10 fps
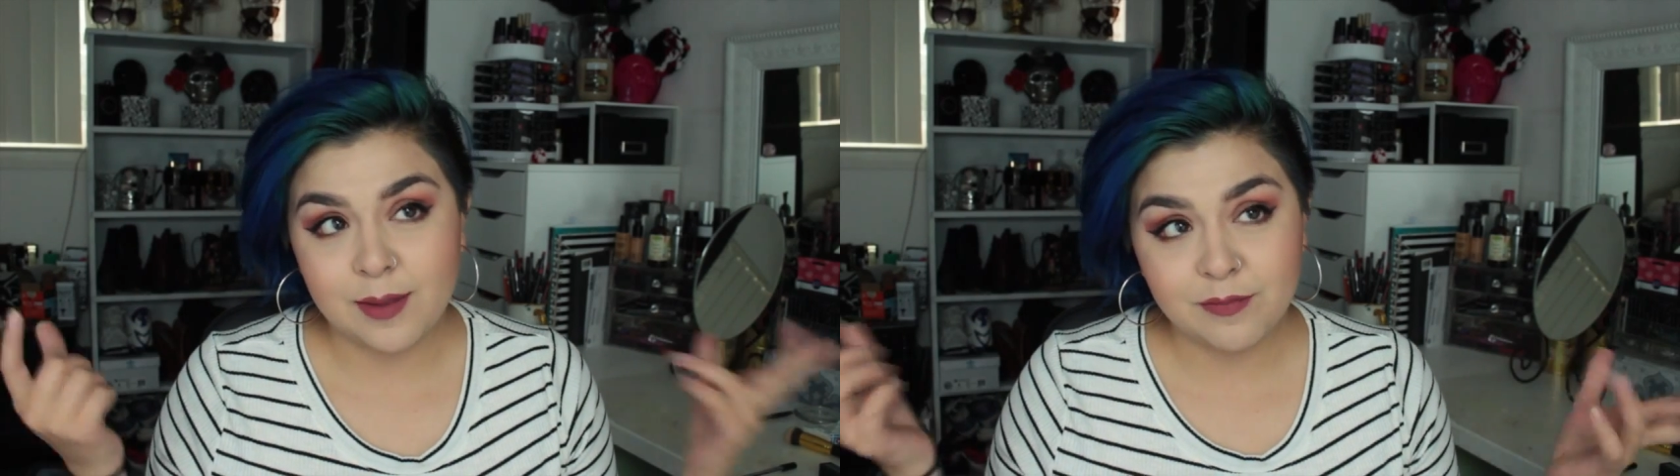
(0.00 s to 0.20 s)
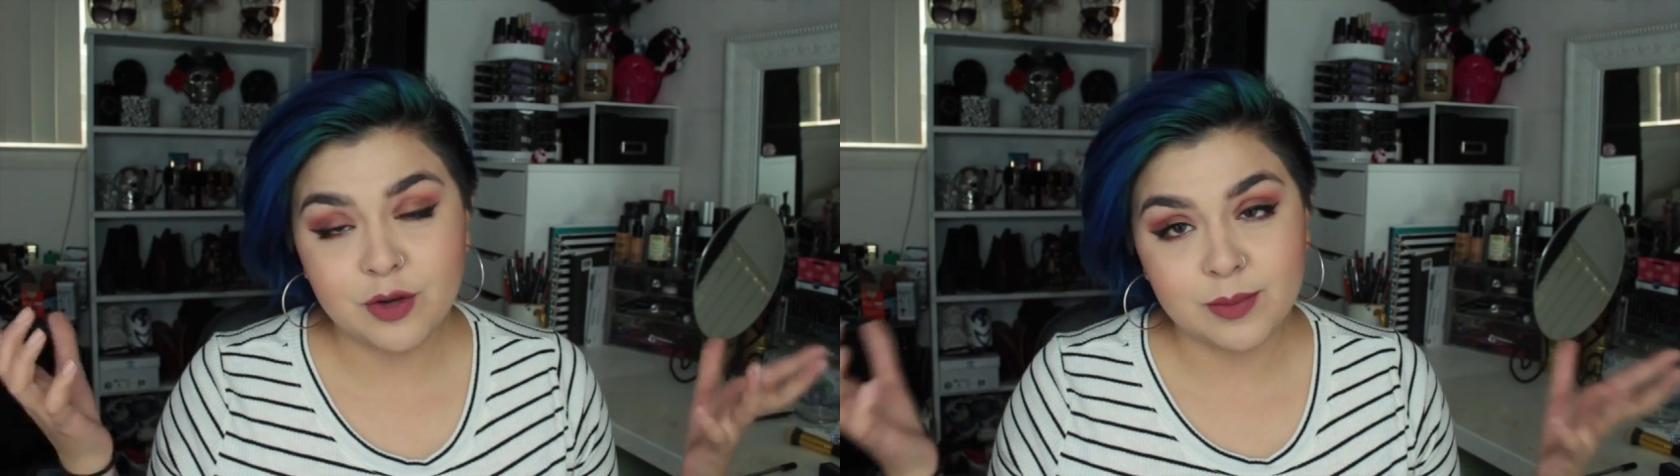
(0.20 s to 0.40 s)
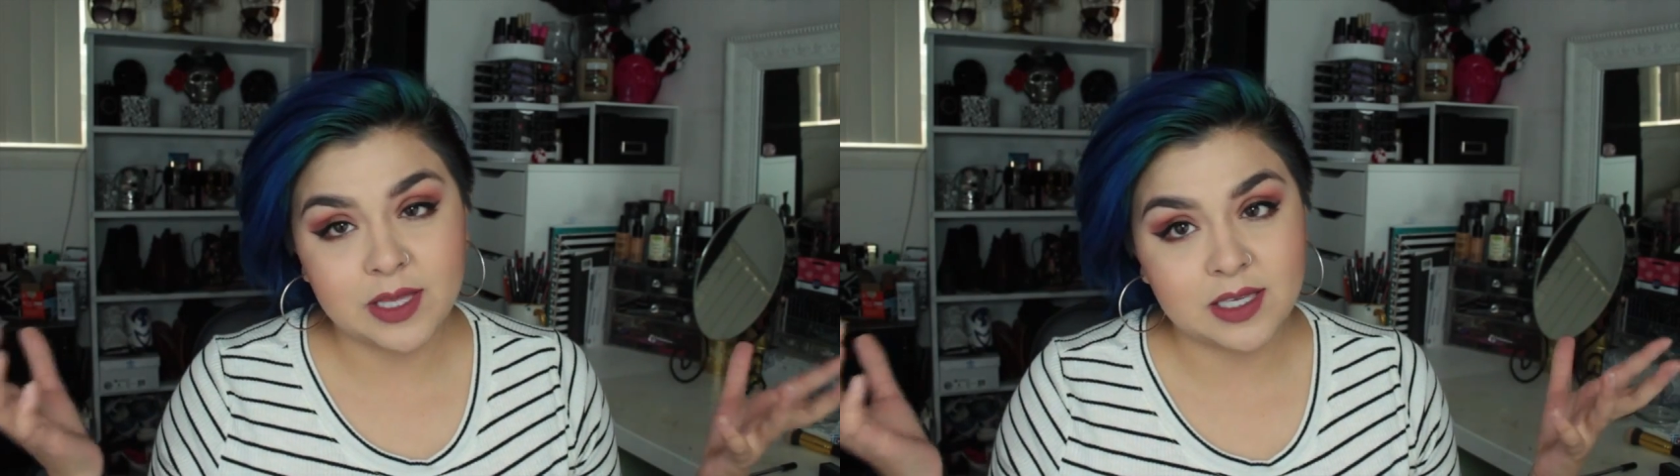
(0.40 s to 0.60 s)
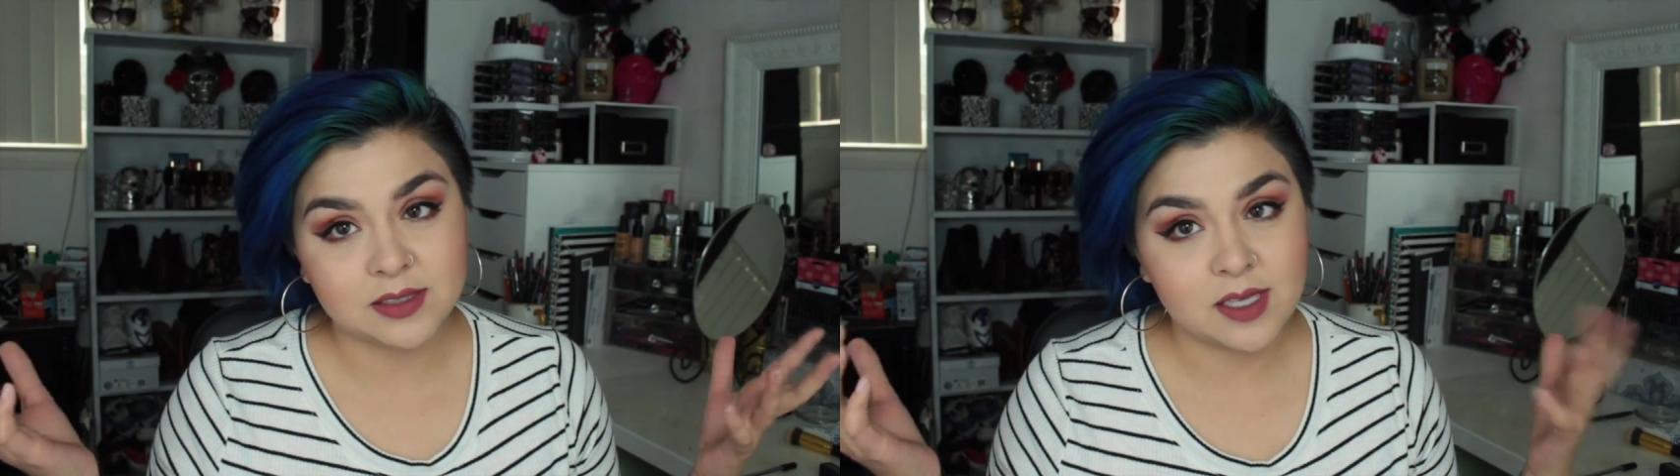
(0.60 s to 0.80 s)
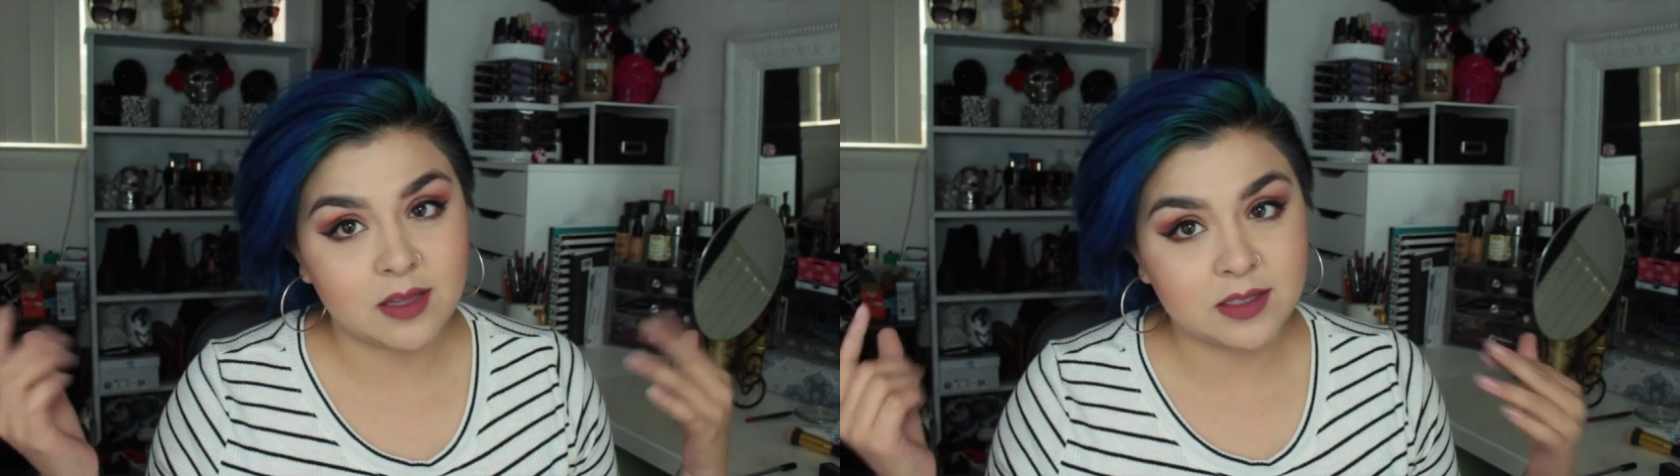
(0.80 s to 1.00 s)
filming
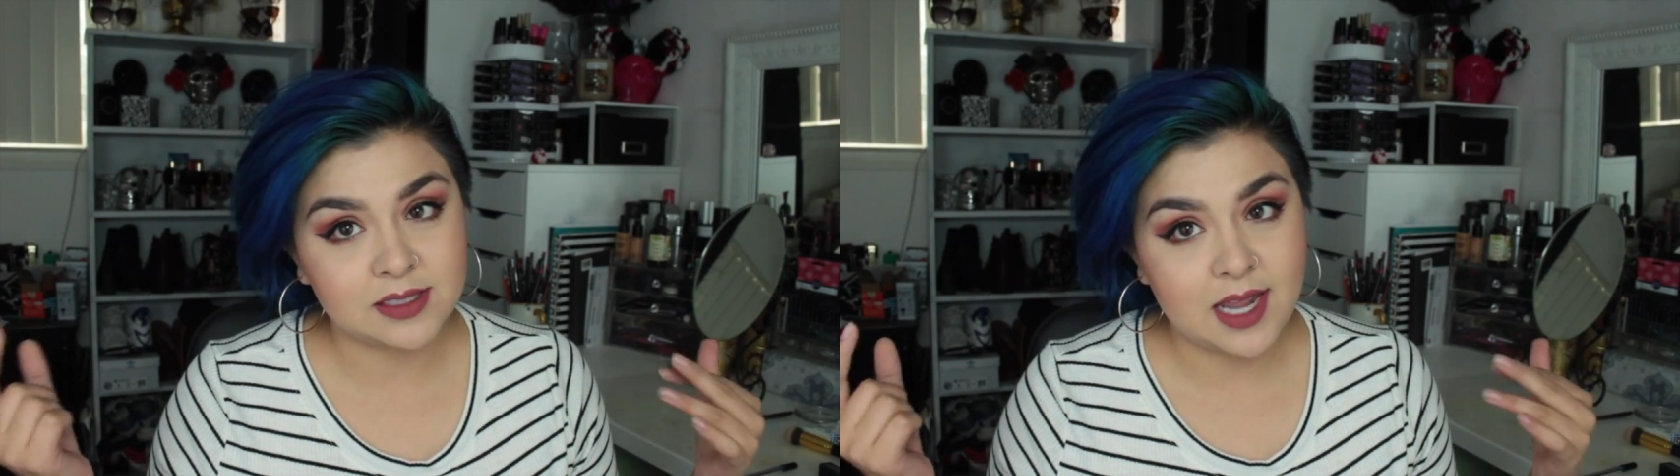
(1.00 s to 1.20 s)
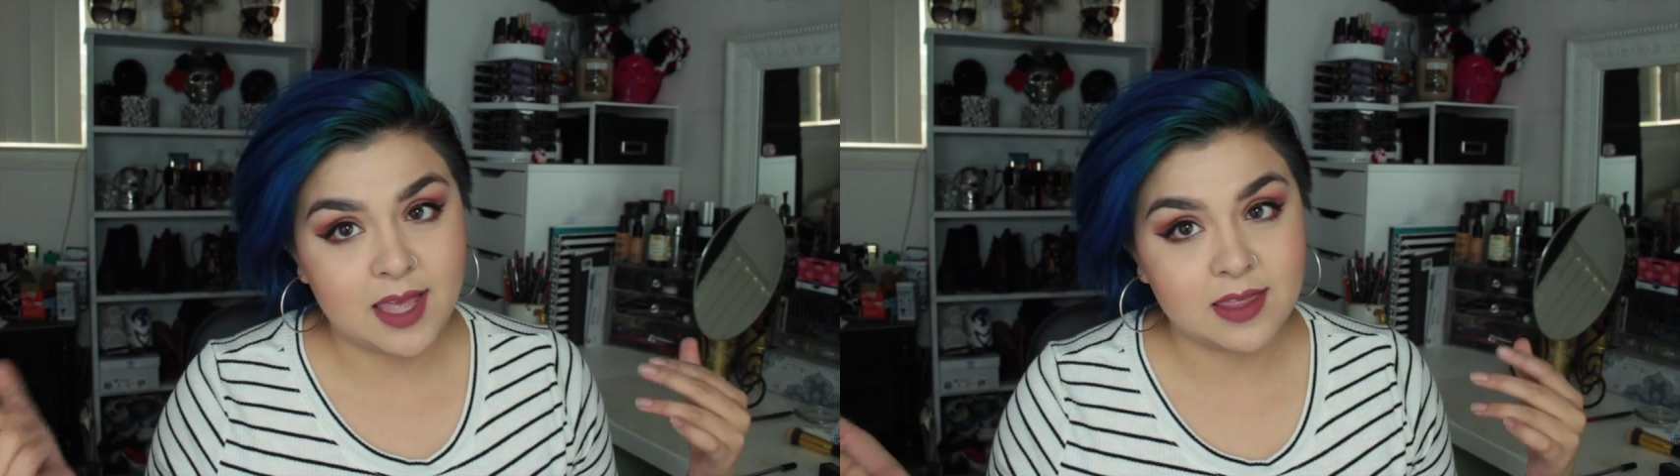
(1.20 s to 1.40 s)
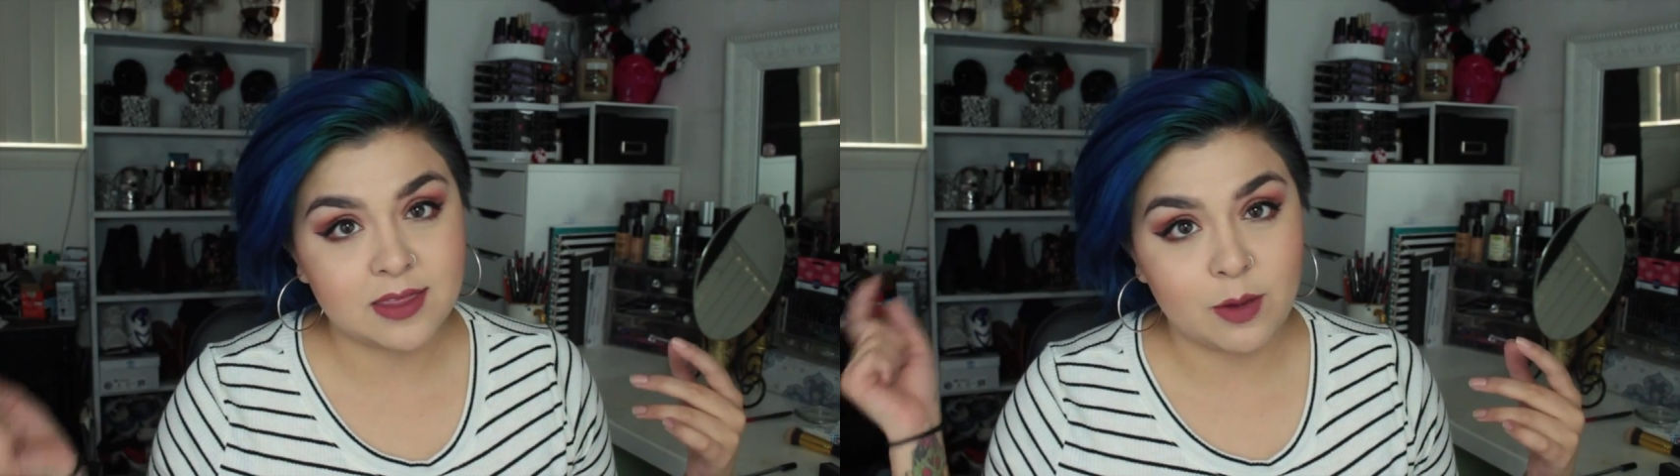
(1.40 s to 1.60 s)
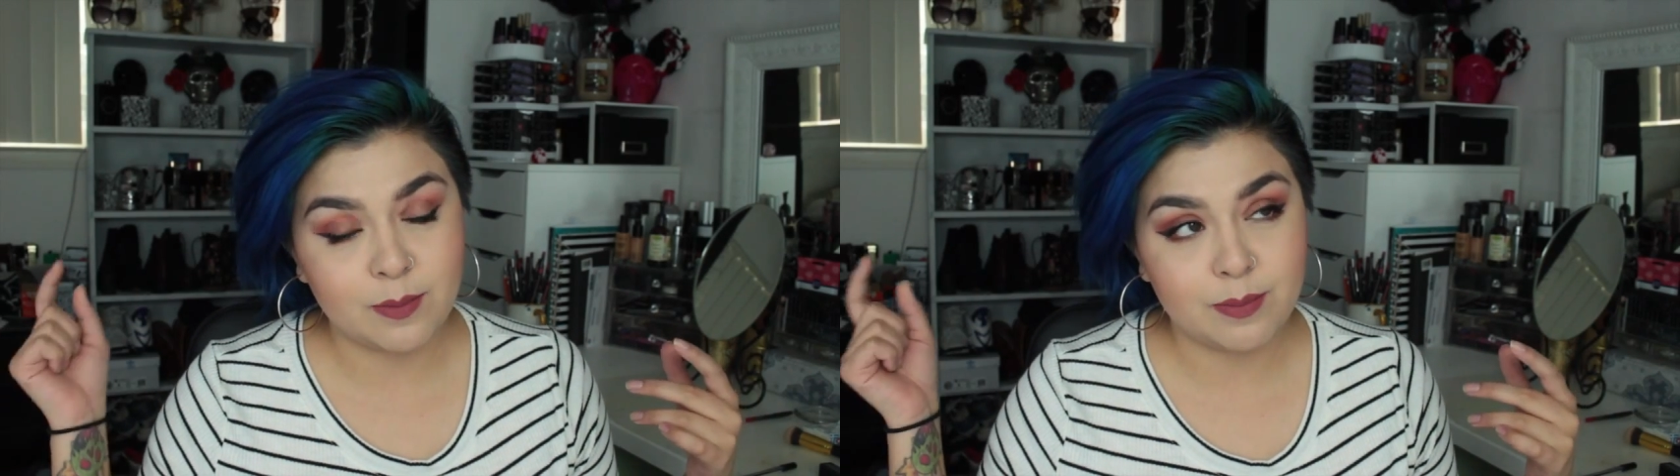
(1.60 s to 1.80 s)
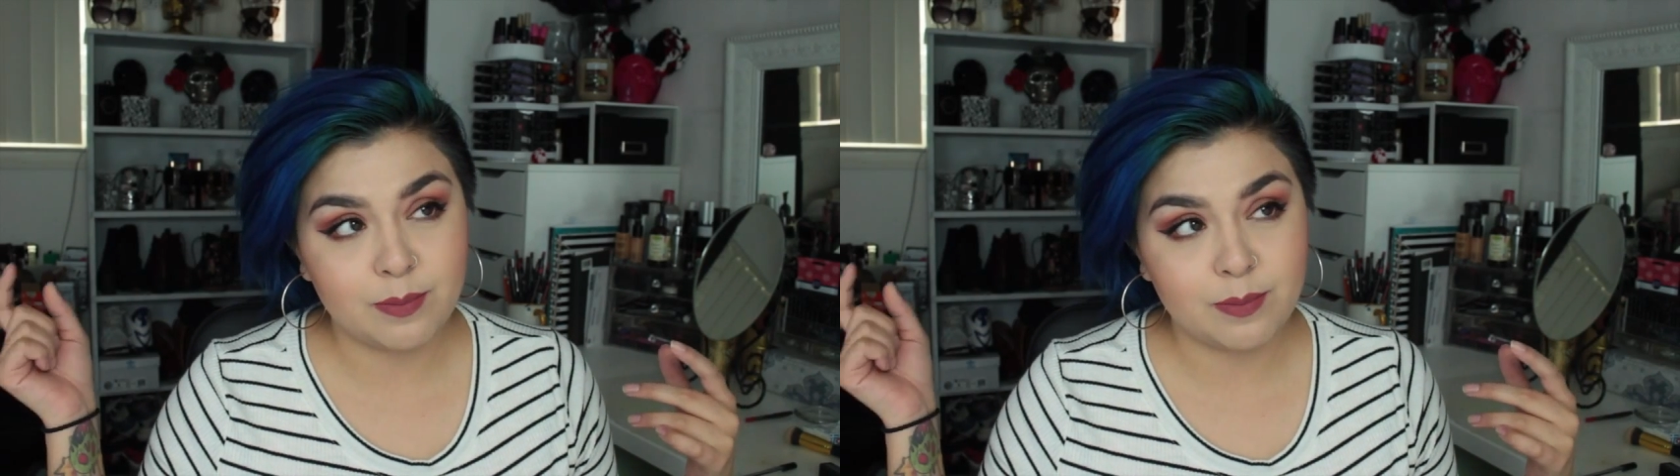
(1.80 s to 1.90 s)
this on the day that the